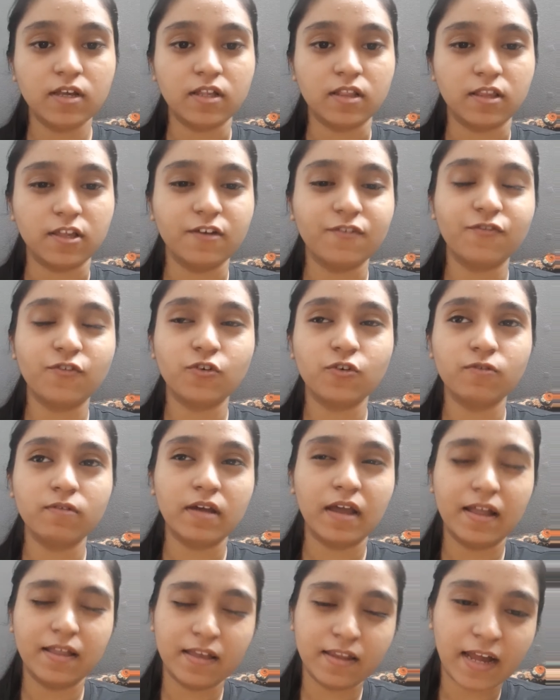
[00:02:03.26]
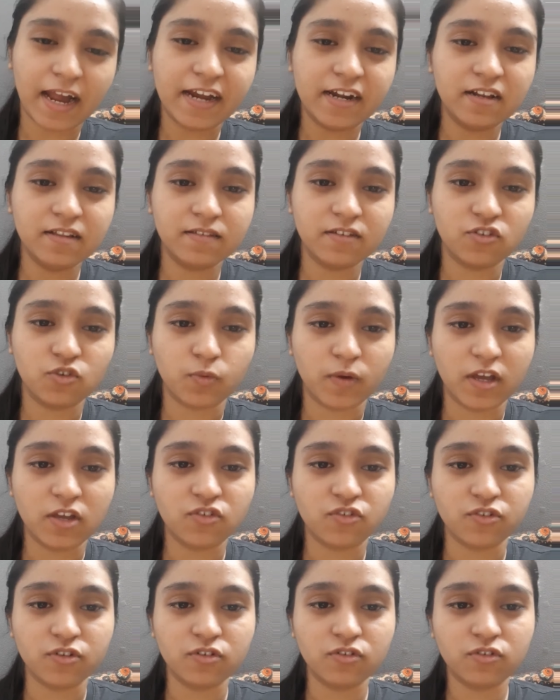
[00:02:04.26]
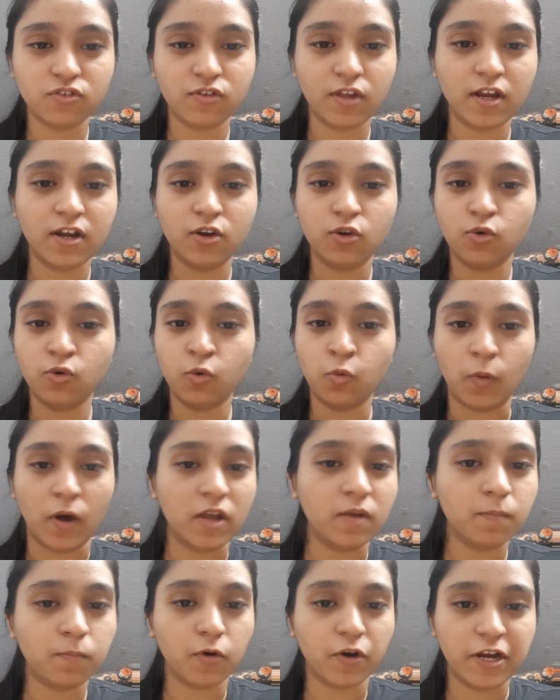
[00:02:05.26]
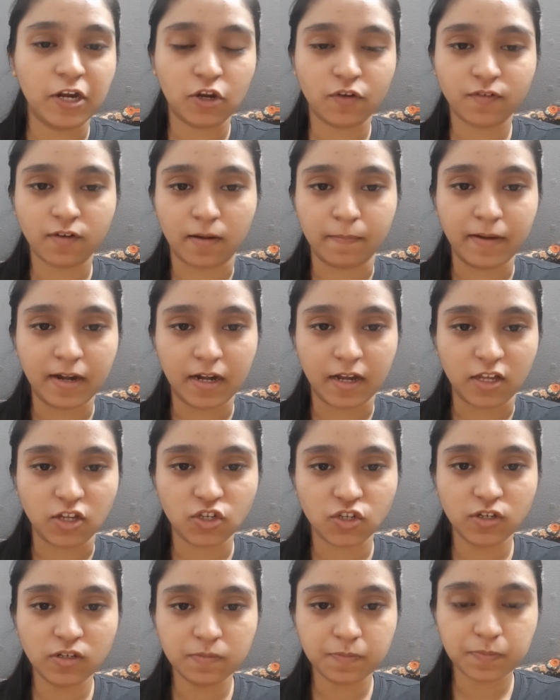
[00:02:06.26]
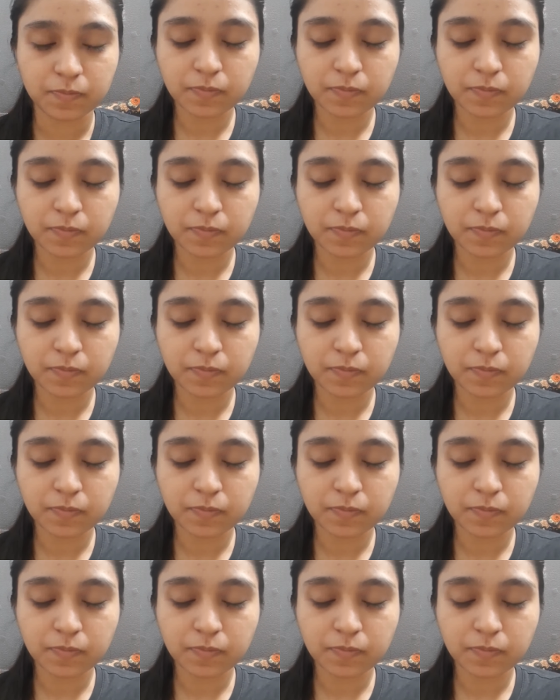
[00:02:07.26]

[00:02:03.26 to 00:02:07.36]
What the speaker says: Therefore, in an ideal situation, stick to 1 point of commendation.